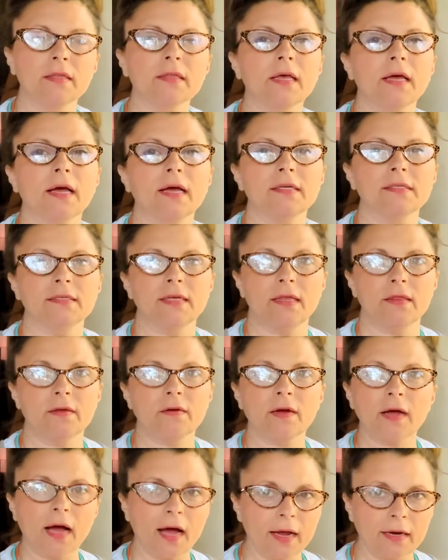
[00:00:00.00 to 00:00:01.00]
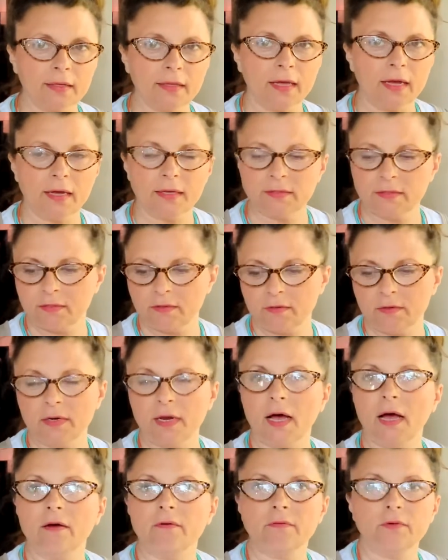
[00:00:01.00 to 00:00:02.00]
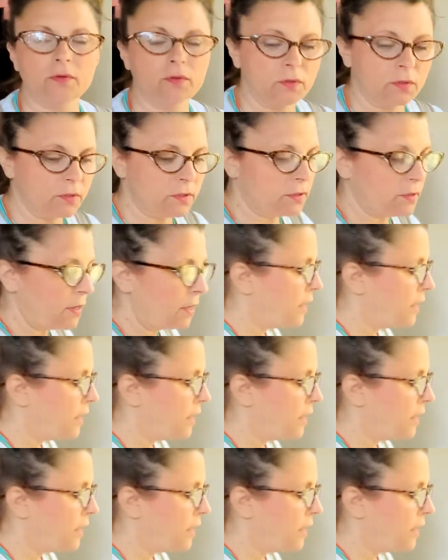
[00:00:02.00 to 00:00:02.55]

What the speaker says: Like I said, they're guidelines, they're not rules.